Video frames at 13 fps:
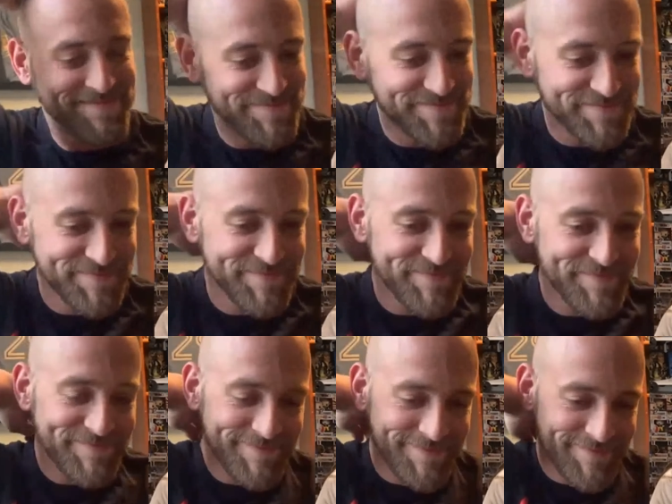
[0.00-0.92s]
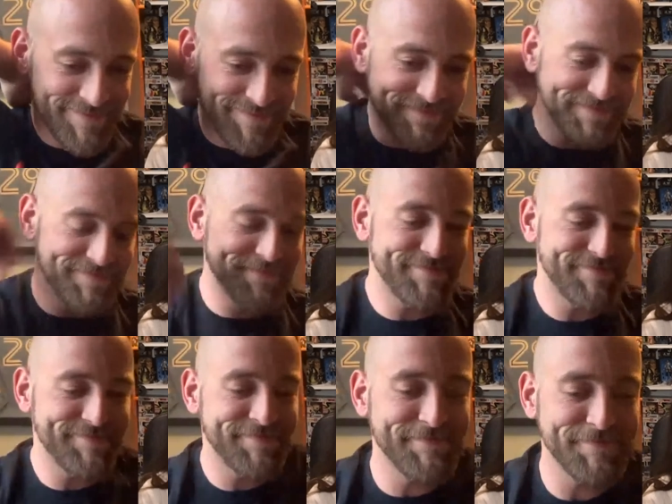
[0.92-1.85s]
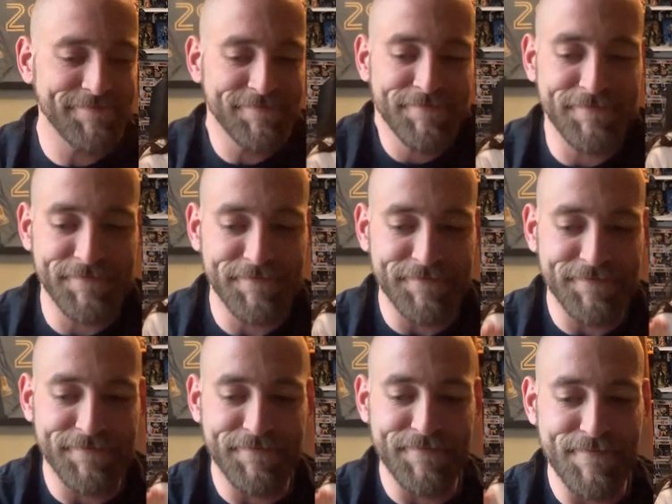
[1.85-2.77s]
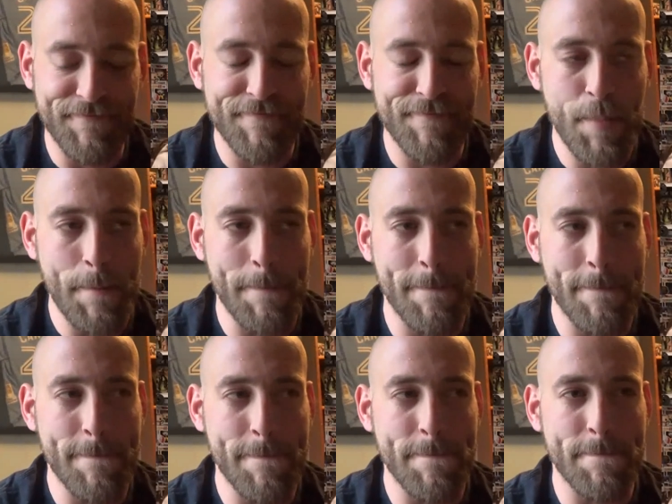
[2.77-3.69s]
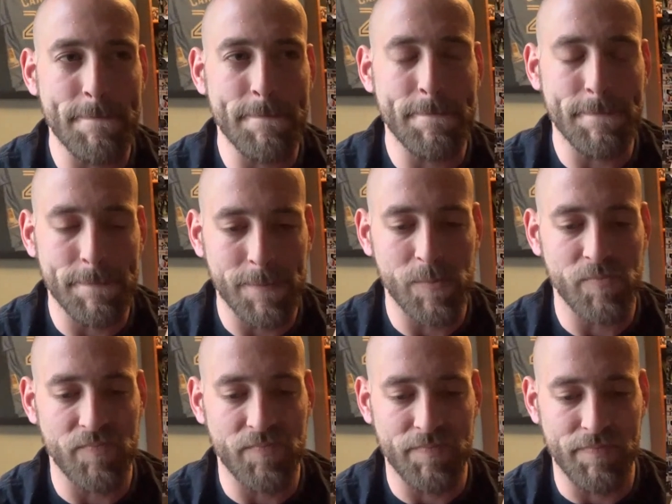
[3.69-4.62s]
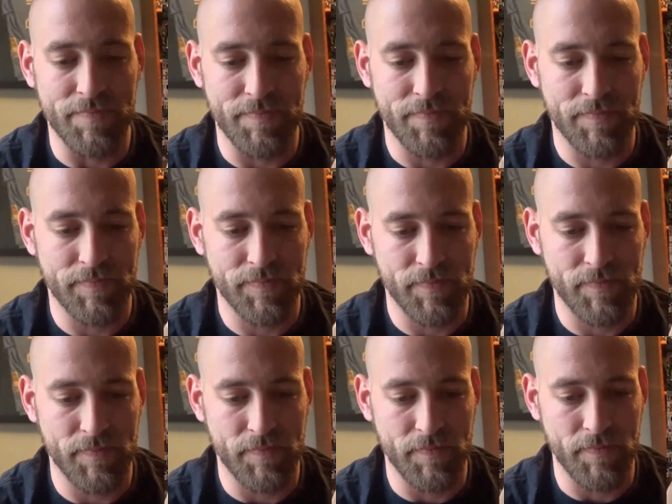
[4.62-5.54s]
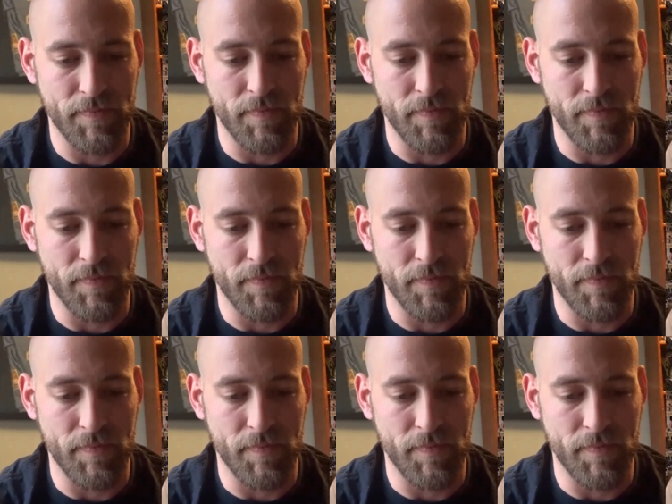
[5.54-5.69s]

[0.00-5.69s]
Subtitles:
(silent)